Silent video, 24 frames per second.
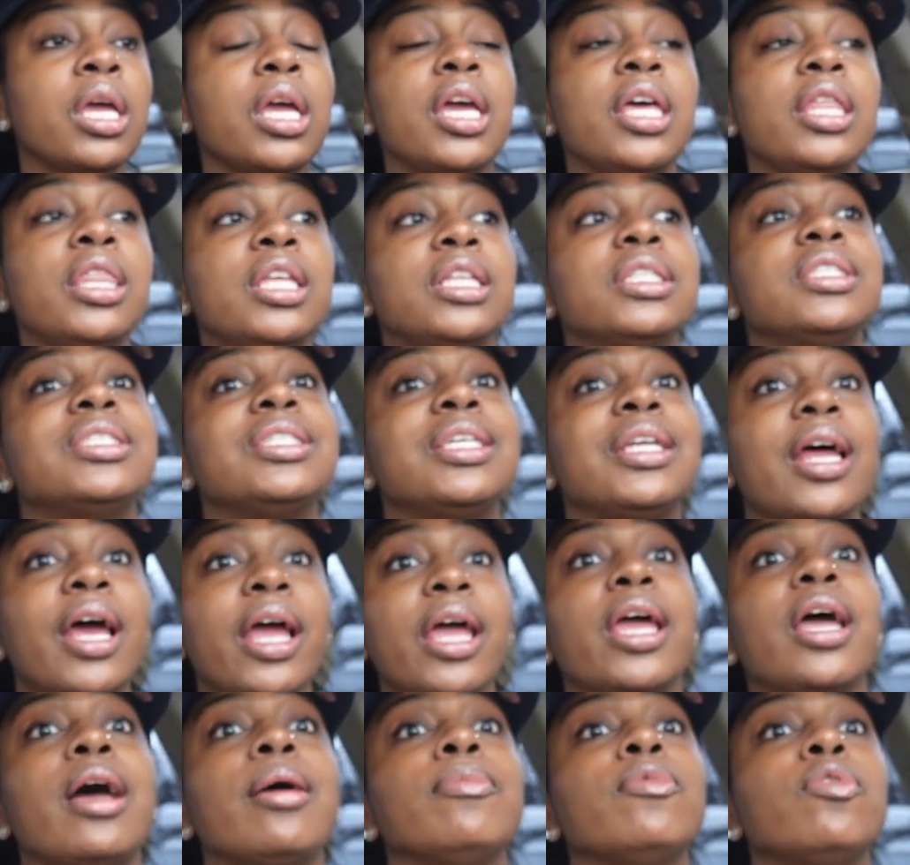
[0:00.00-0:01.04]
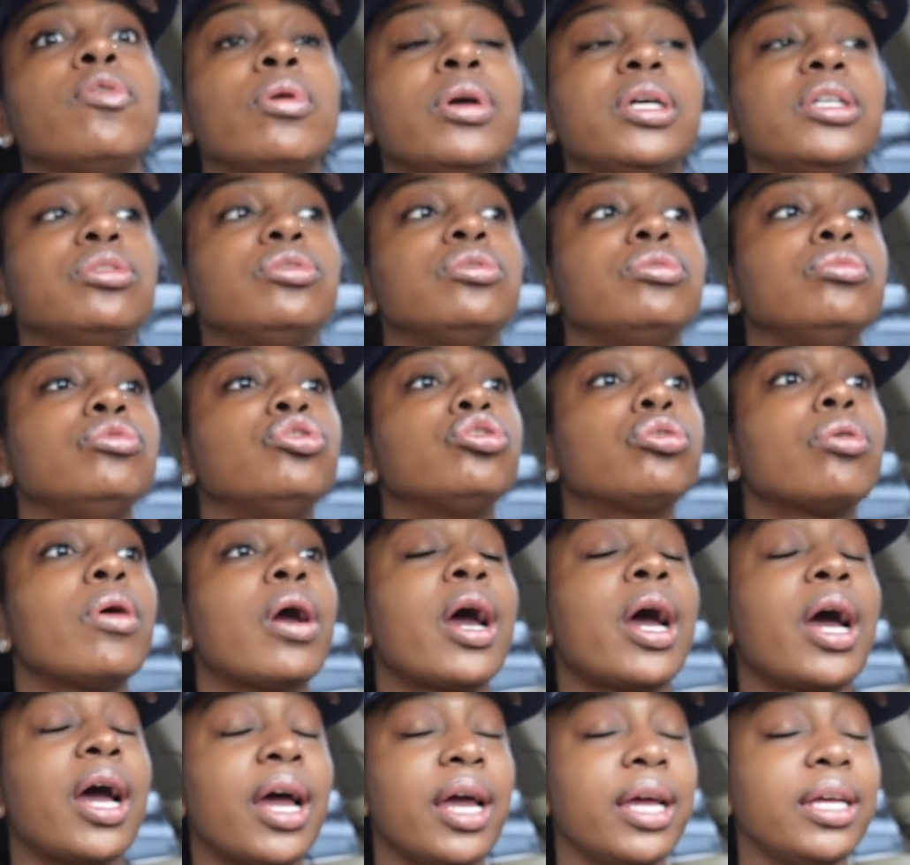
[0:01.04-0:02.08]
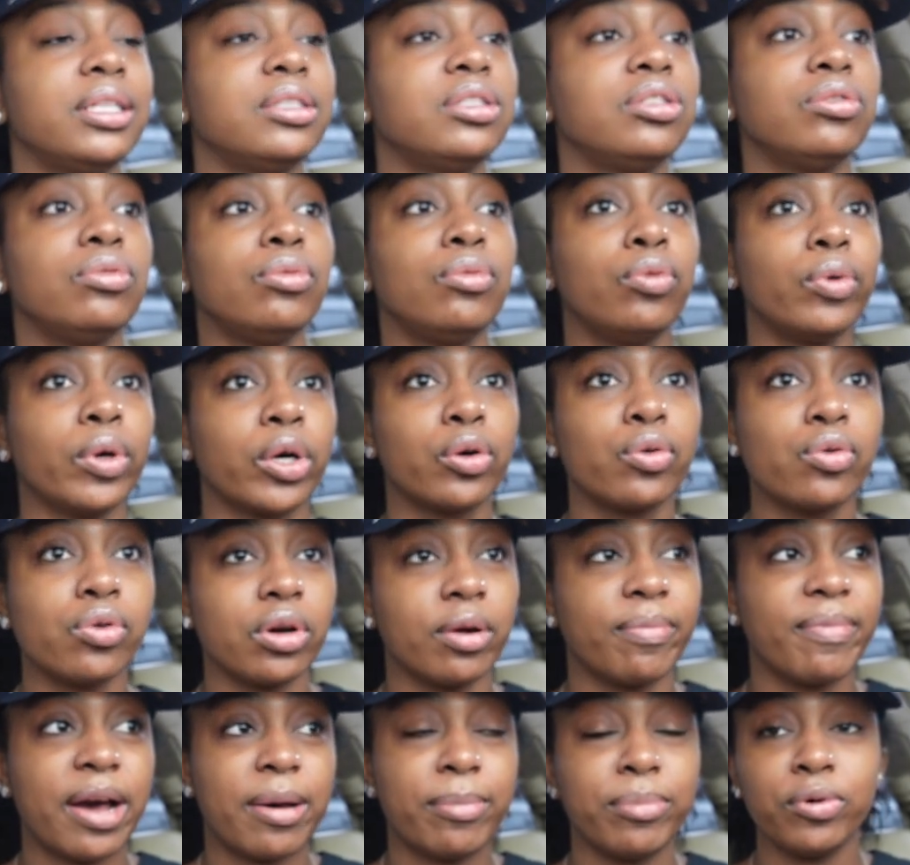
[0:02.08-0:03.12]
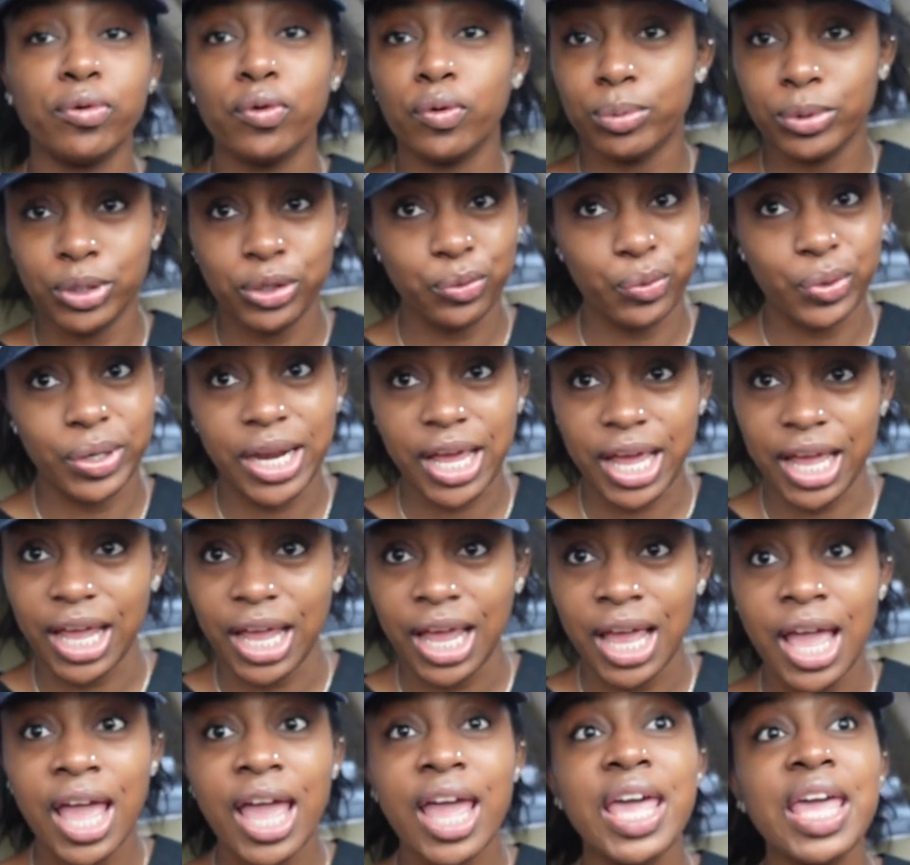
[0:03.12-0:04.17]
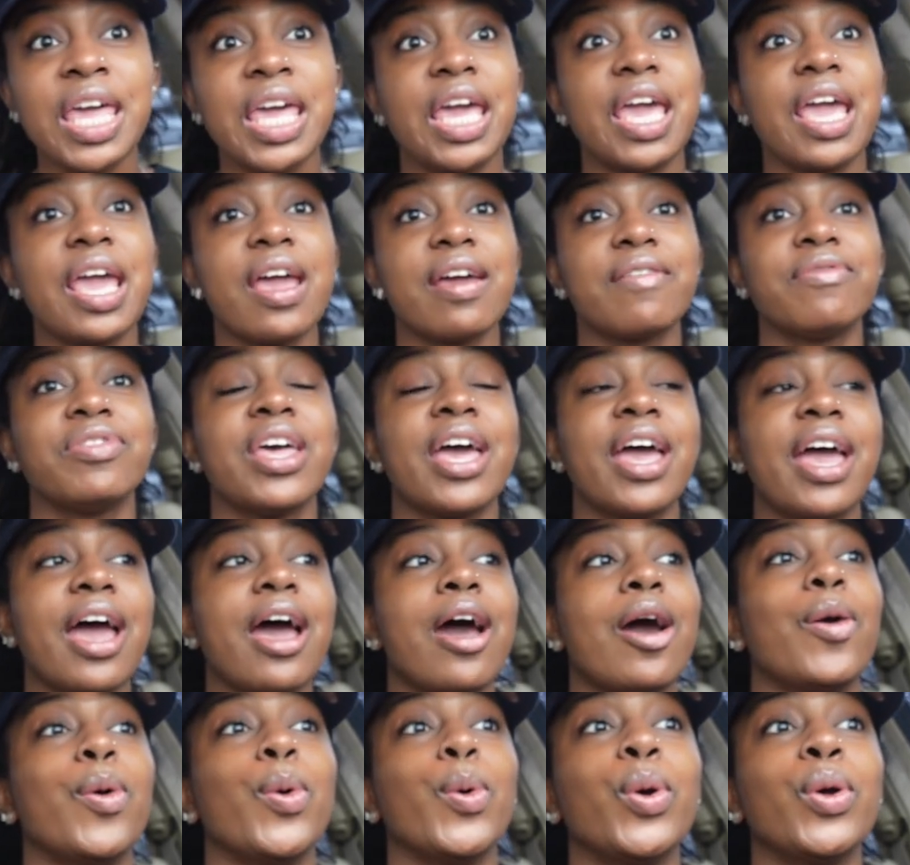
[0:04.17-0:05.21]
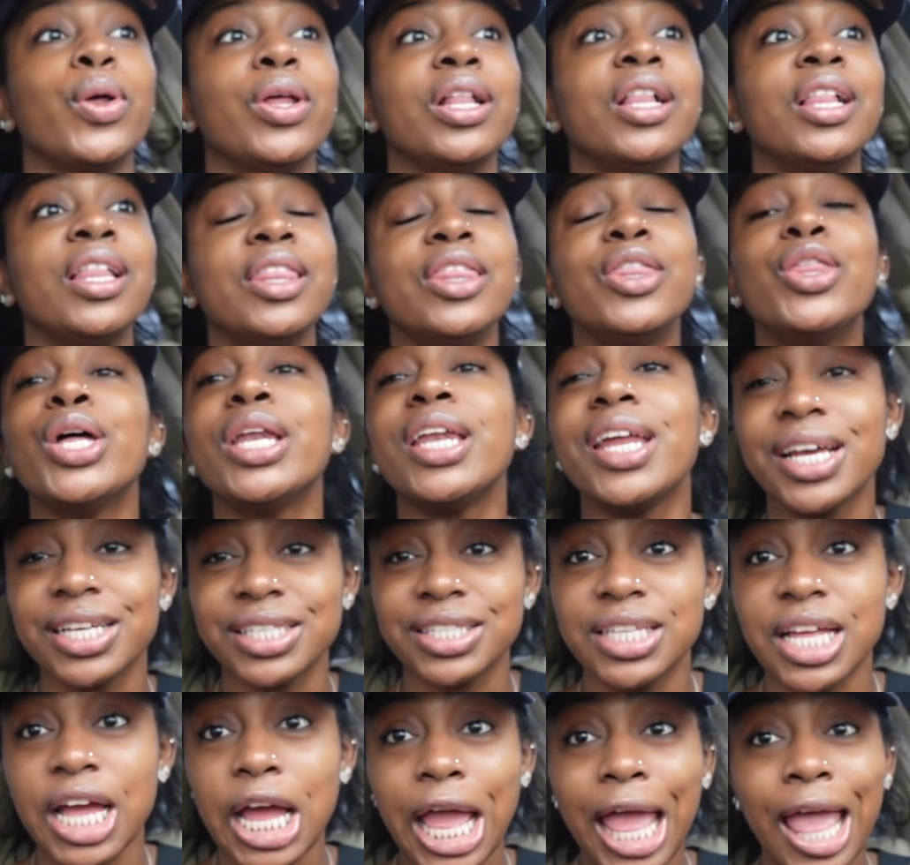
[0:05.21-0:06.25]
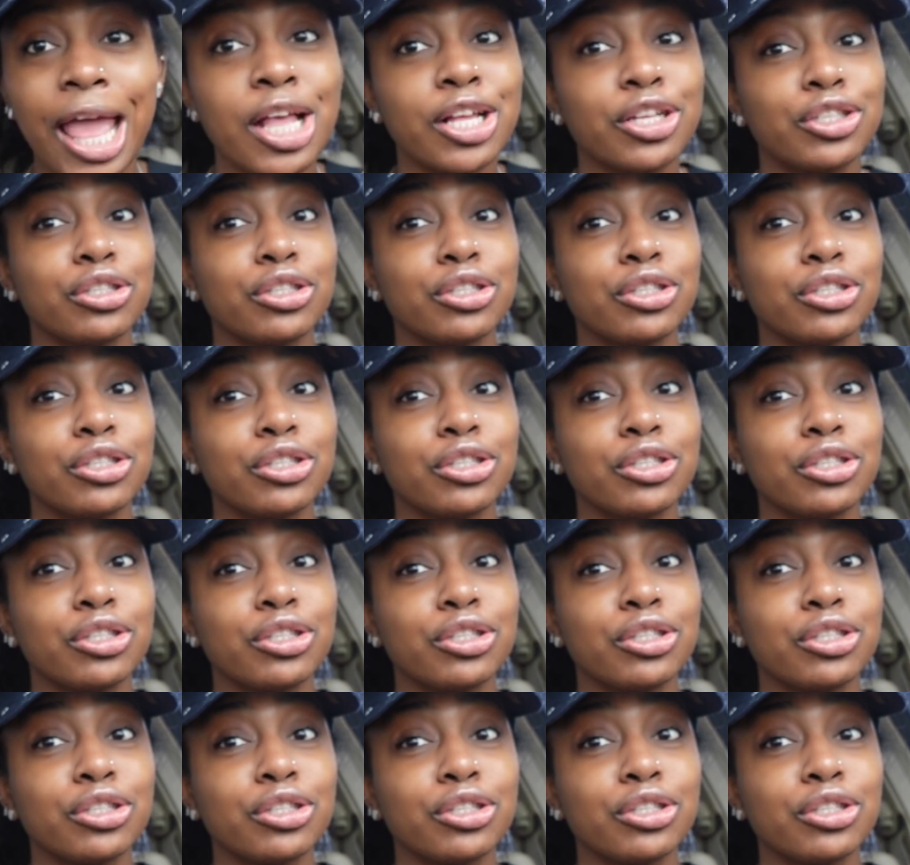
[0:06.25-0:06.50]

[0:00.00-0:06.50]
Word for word: And then today I'm going to try to record my boob Q&A and have that out the next day.